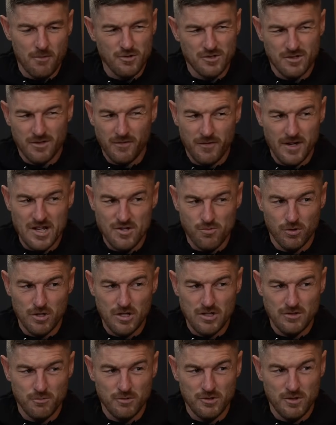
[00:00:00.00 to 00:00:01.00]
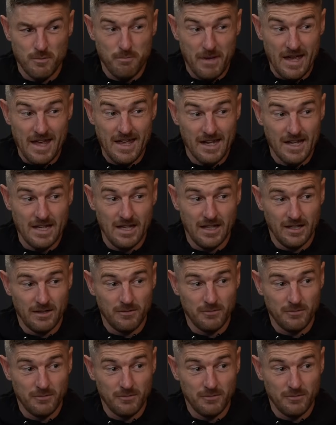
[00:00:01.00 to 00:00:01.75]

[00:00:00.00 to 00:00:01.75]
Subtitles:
Was the first one you did, was it Burnley?